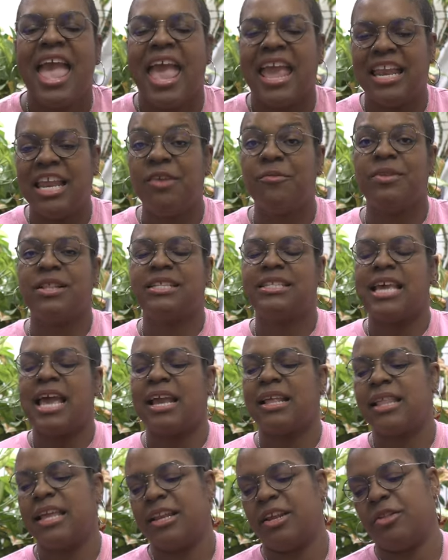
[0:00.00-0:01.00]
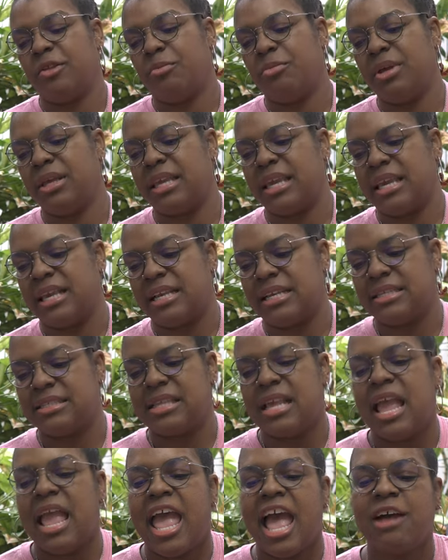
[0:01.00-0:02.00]
and even the tagline of the book
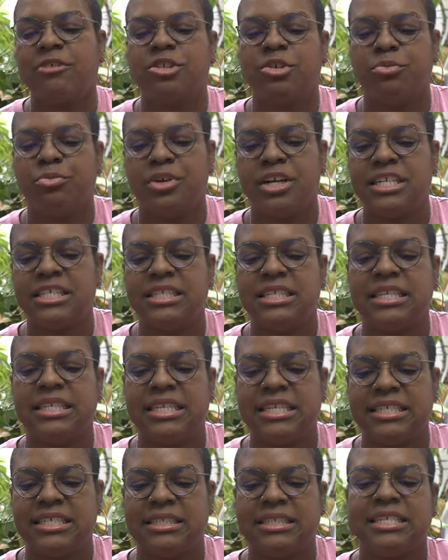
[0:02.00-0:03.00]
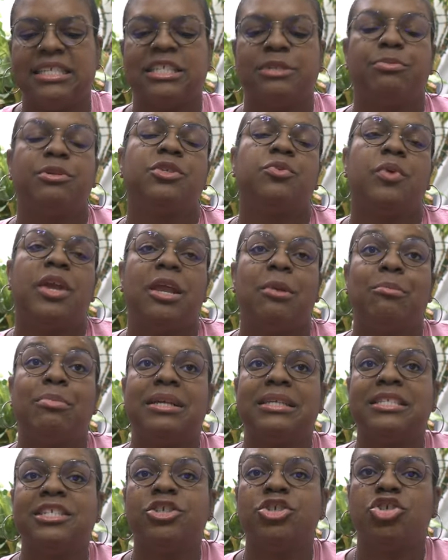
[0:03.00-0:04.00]
is how to bridge the distance between
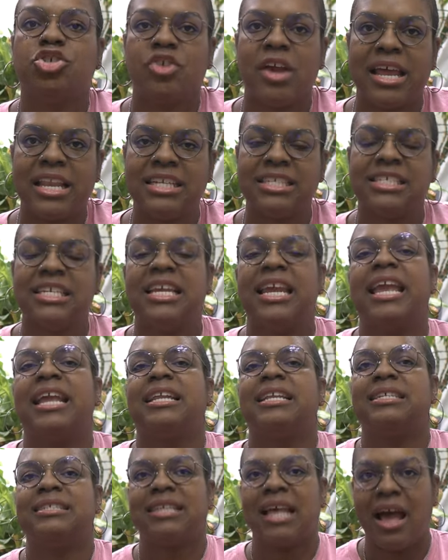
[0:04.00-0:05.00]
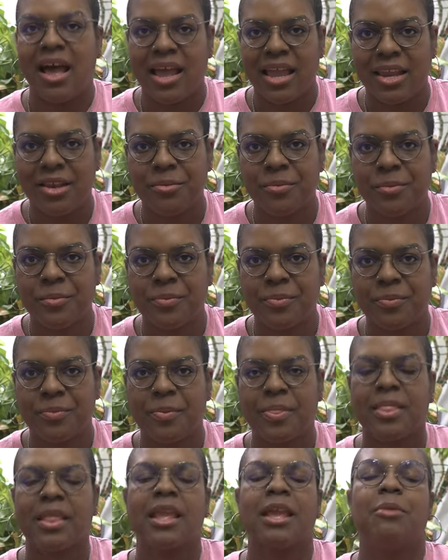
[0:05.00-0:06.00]
business strategy and design
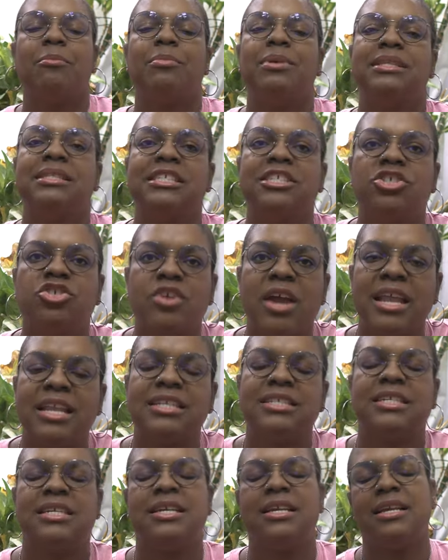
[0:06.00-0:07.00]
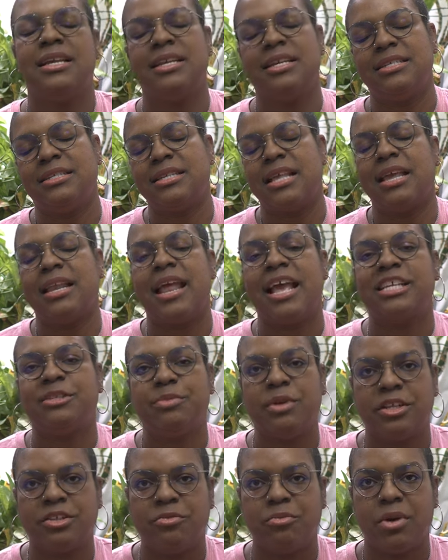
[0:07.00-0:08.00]
Business strategy is an
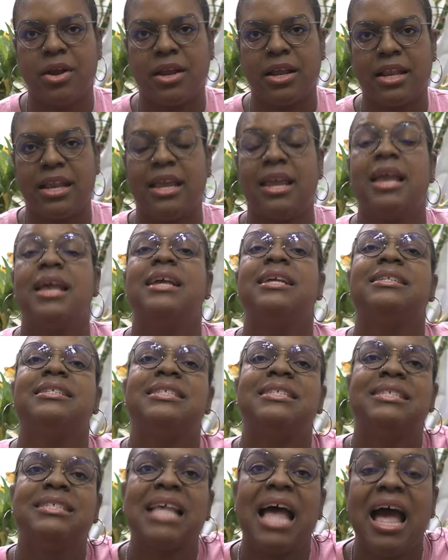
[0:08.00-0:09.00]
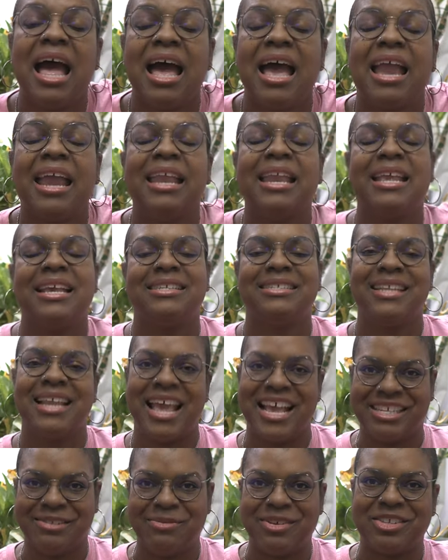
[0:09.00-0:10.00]
aspect of marketing. Design is an
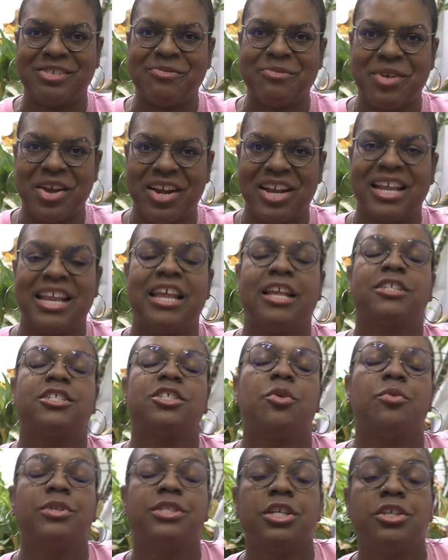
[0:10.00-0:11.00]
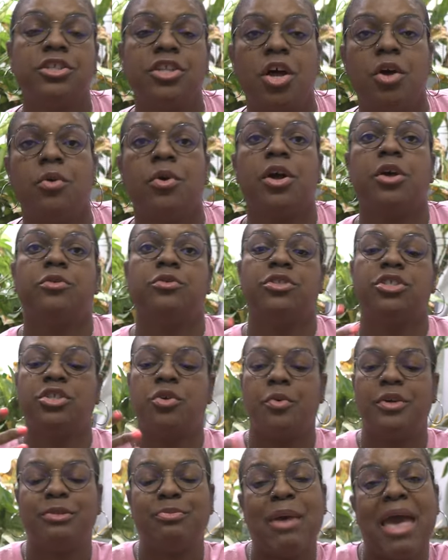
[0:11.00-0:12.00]
aspect of marketing. So is the logo,
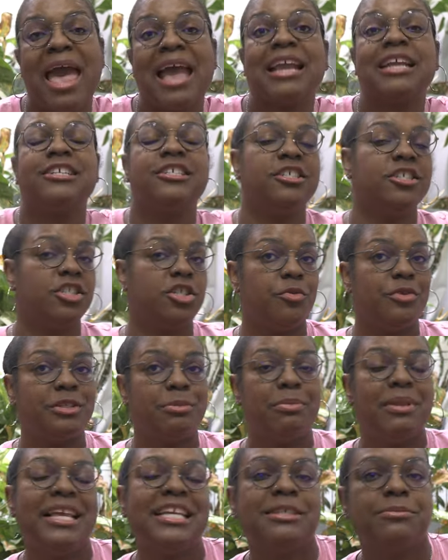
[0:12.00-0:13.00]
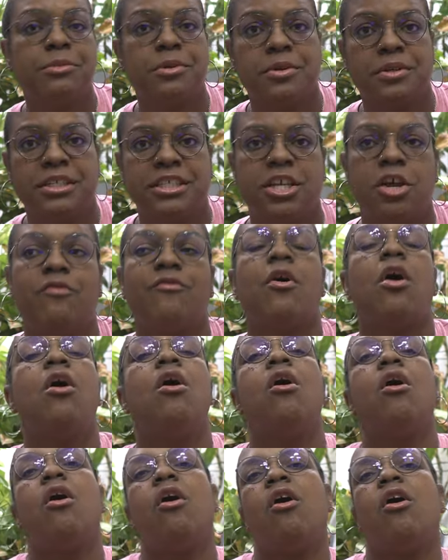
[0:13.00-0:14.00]
so is packaging, so is placement on the shelf
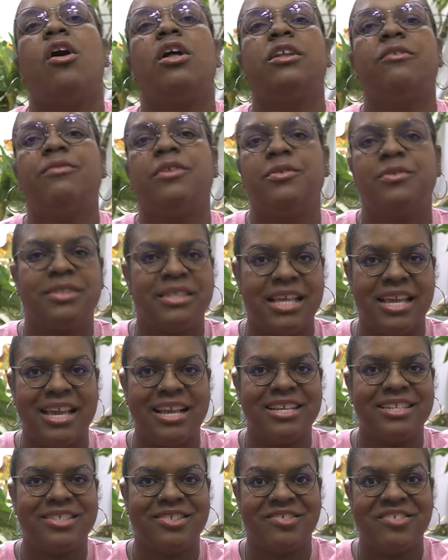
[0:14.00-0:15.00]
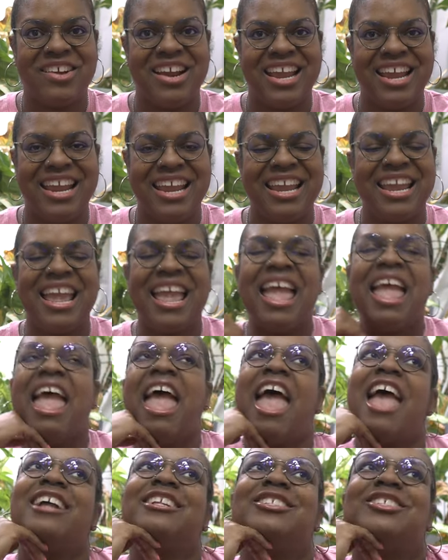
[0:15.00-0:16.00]
all of those things, right?
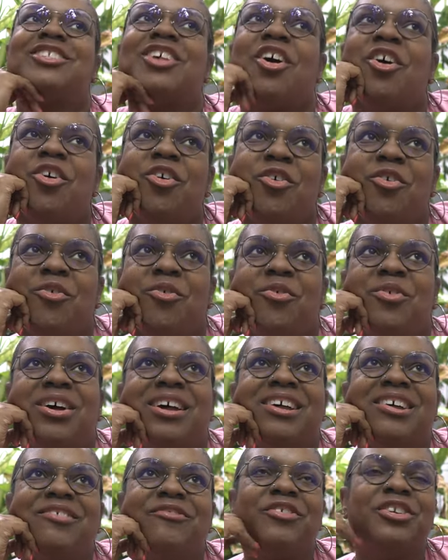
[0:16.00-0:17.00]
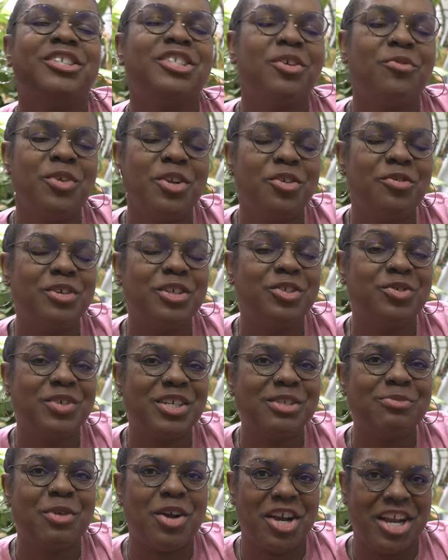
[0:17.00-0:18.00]
And so, for someone who
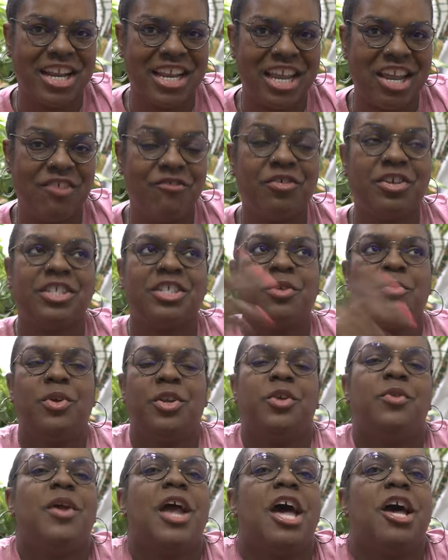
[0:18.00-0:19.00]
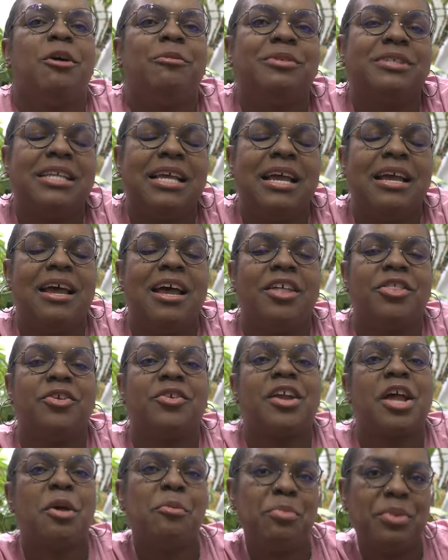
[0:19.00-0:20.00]
enjoys marketing, for someone who helps
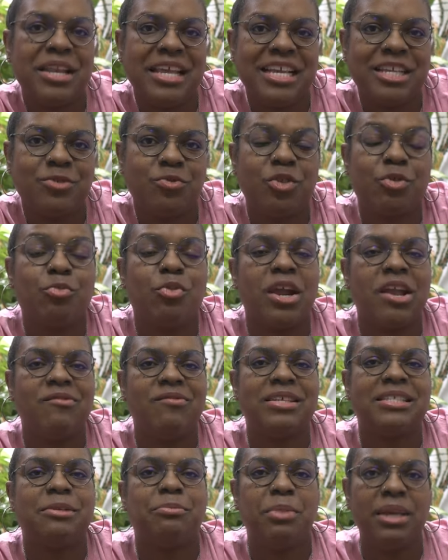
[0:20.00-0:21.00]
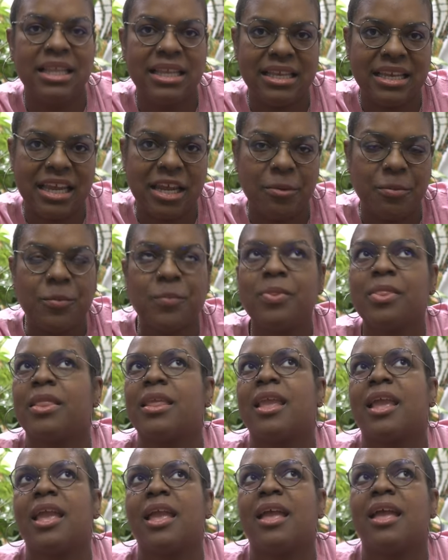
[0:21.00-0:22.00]
other companies with brand visibility,
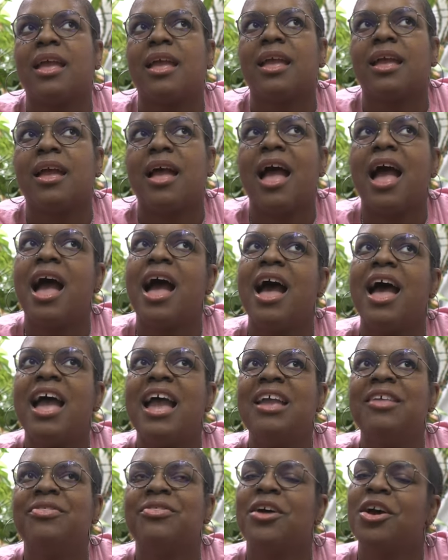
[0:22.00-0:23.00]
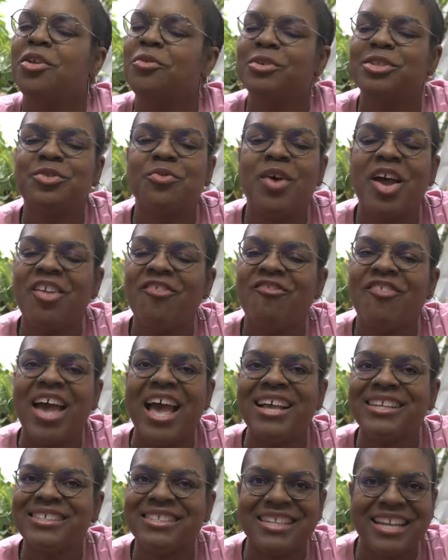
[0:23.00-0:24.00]
I thought it was quite
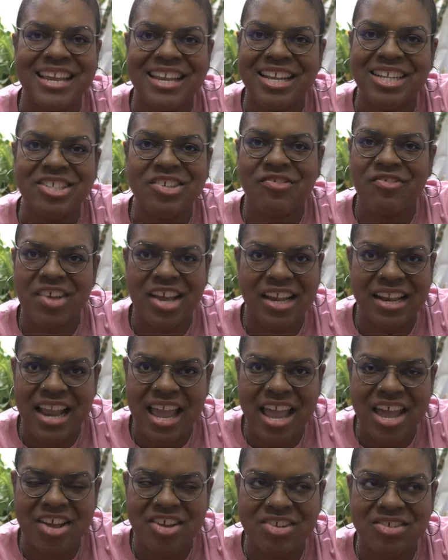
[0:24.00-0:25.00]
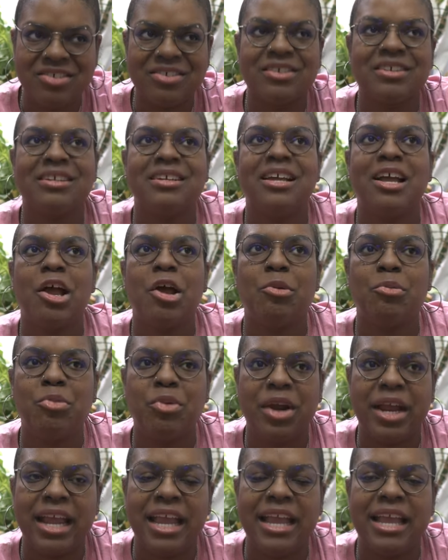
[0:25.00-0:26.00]
fascinating to find out a
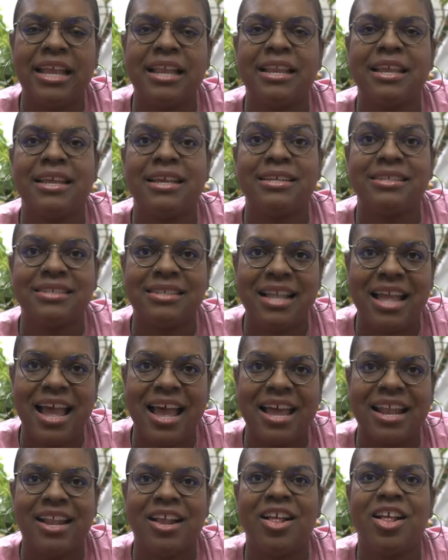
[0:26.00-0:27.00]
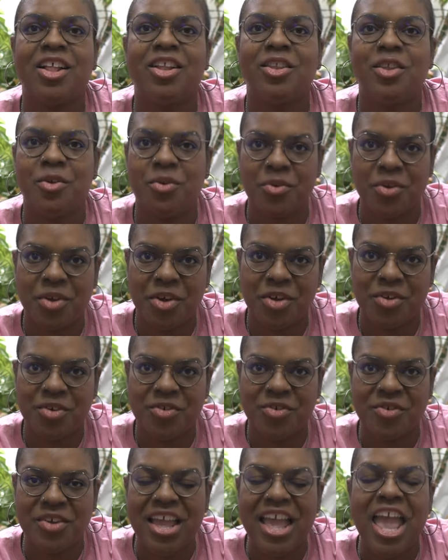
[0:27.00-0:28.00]
brand is not a
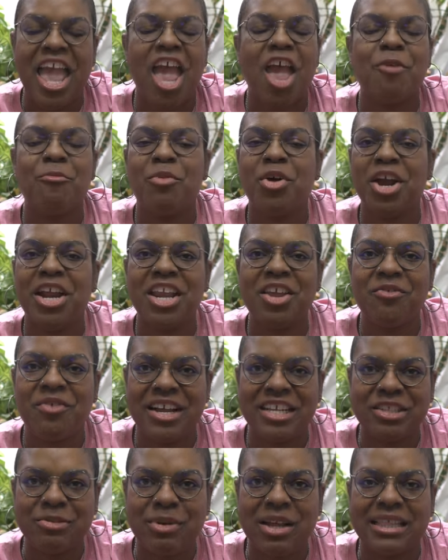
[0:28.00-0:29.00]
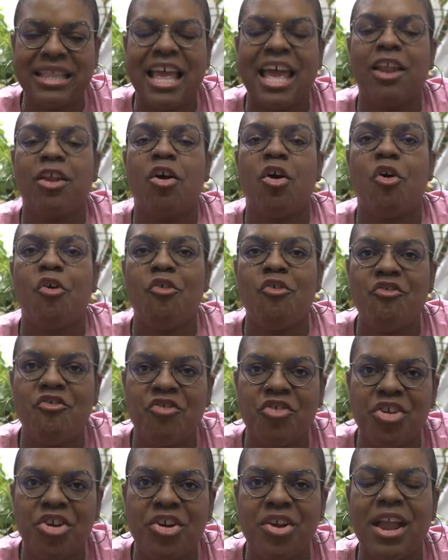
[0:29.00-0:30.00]
logo. And Marty writes about that
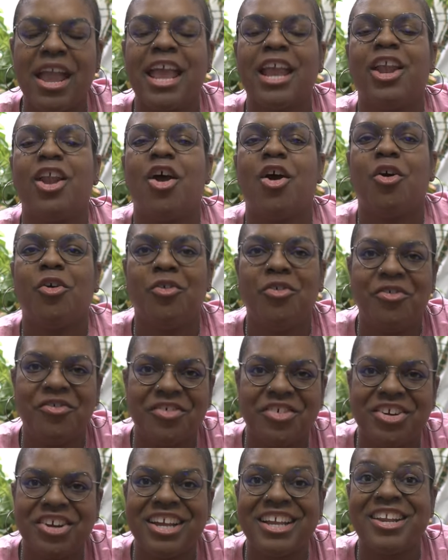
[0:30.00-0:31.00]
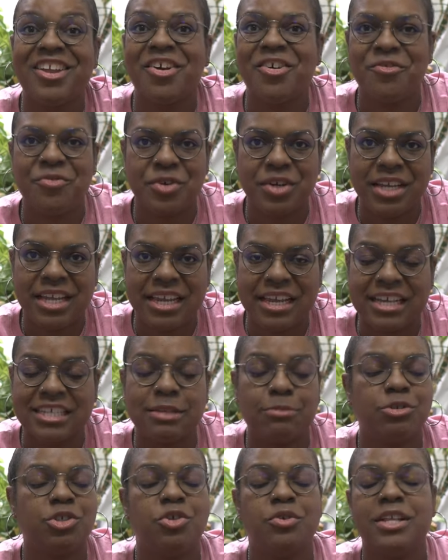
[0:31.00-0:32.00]
over and over and over again because
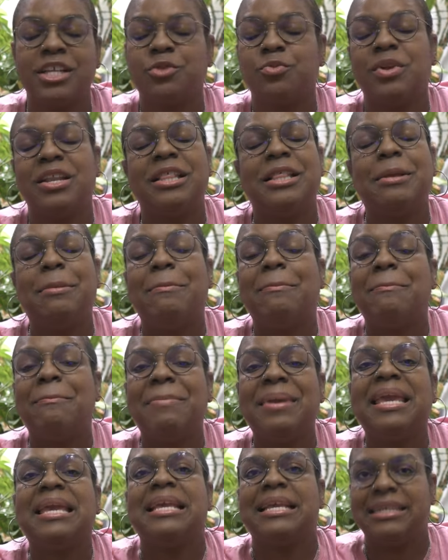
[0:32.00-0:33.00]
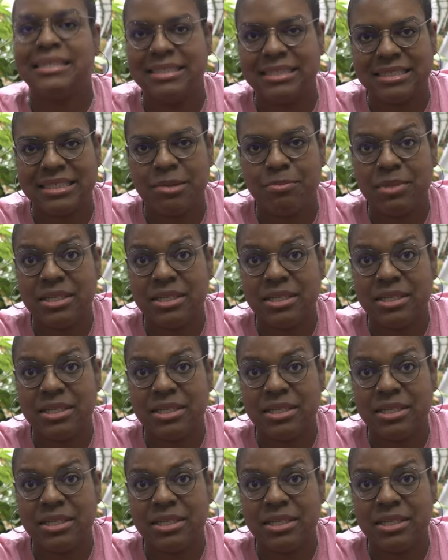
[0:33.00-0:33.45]
I'm sure that's one of the biggest